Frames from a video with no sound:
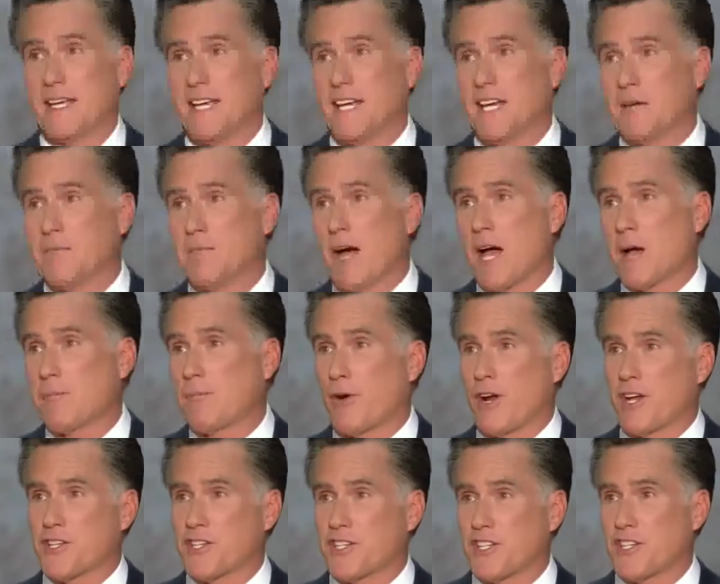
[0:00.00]
begin my
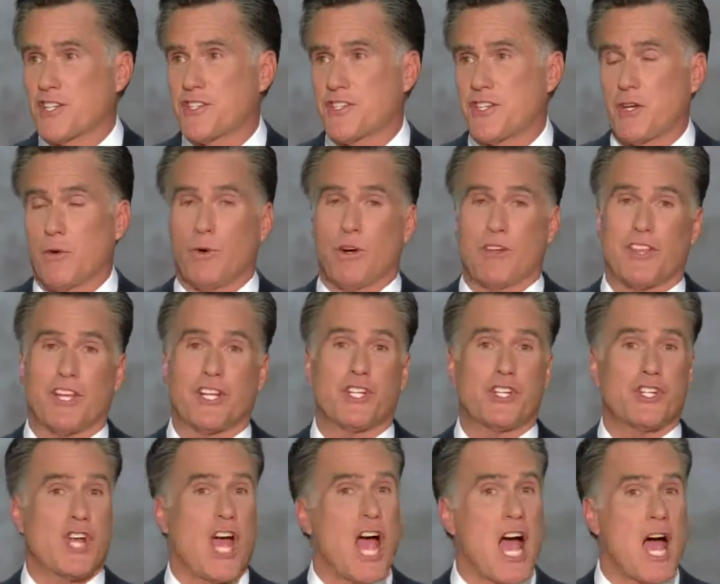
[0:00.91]
presidency with
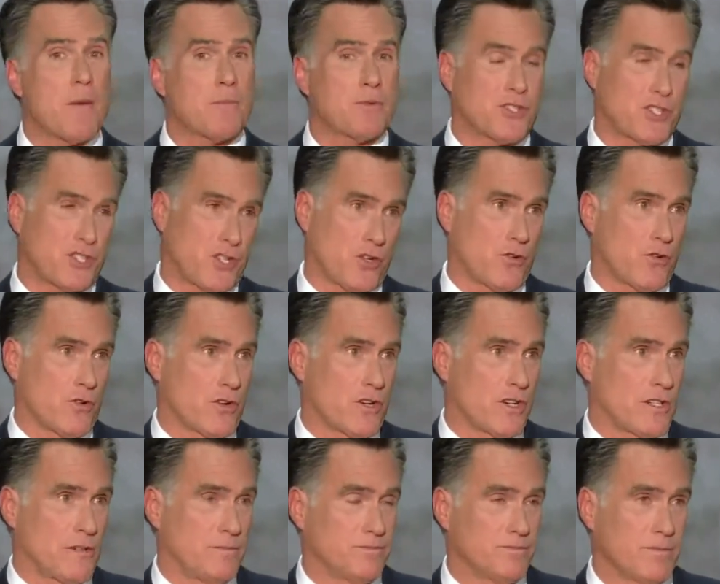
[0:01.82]
a jobs
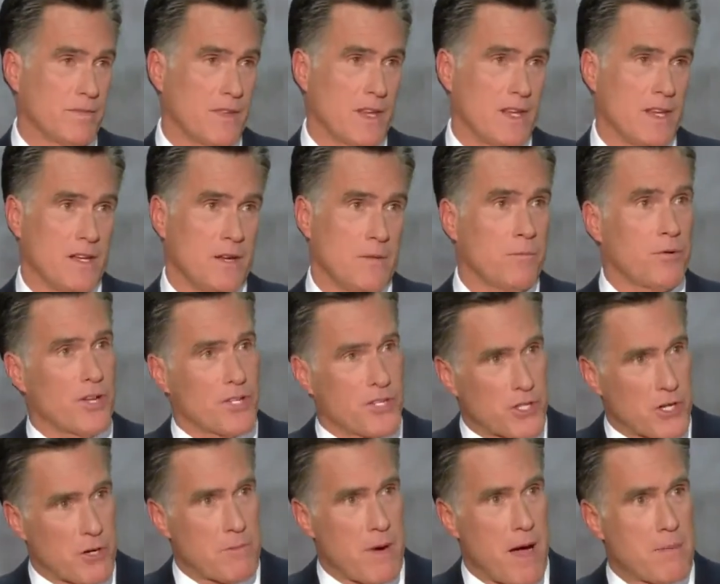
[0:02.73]
tour.
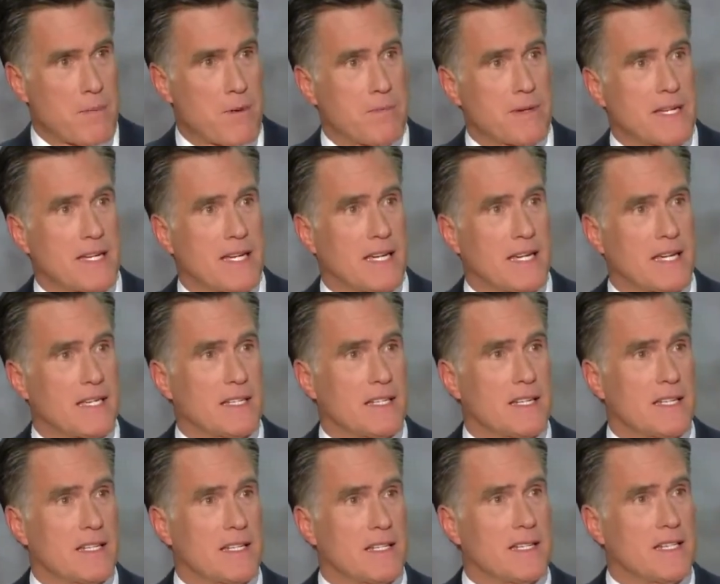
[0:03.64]
President Obama
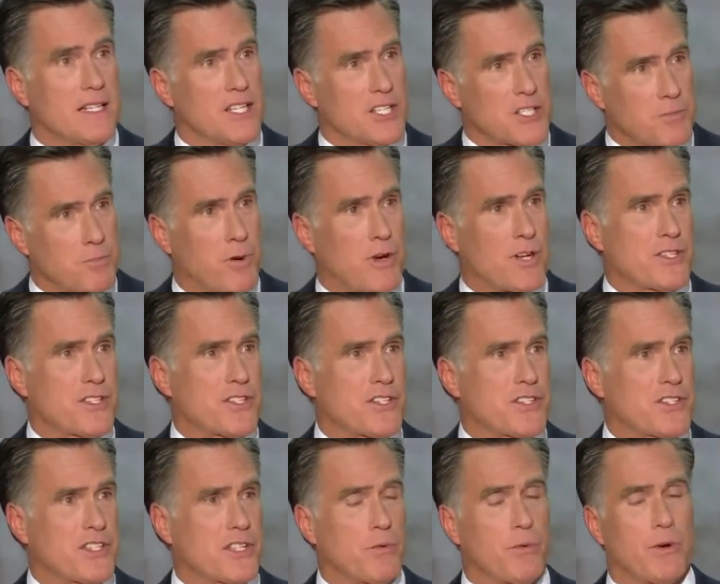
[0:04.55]
began his
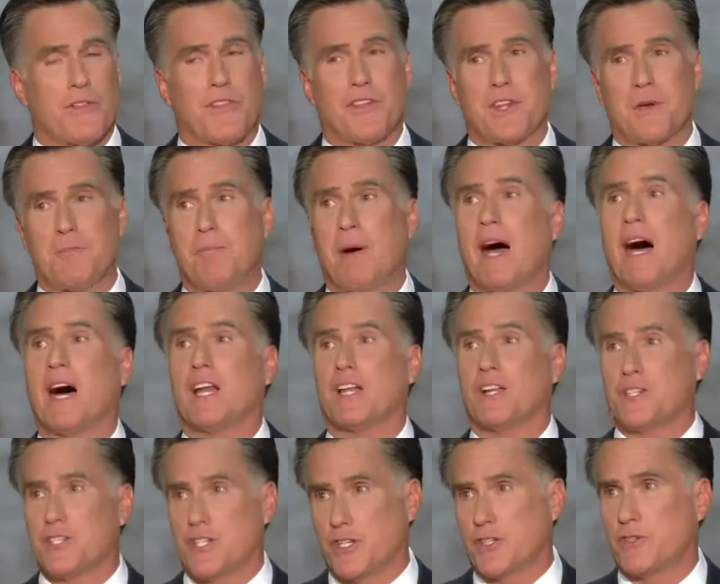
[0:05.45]
presidency with an
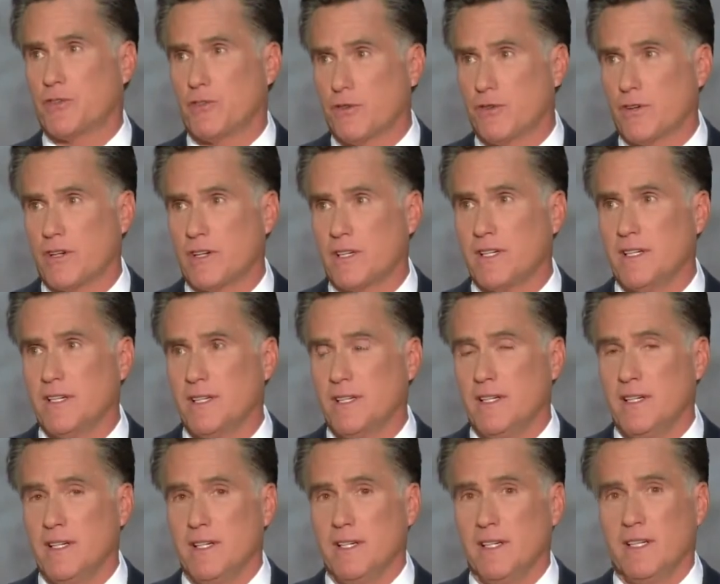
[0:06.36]
apology tour.
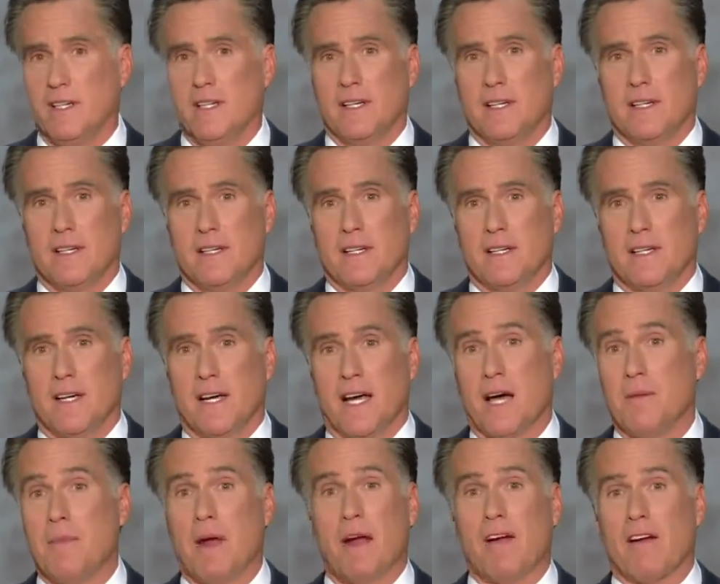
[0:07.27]

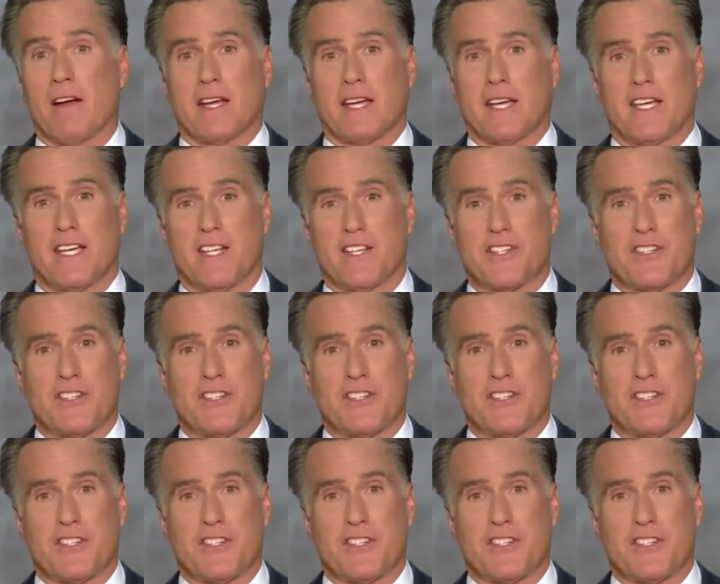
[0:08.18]
America,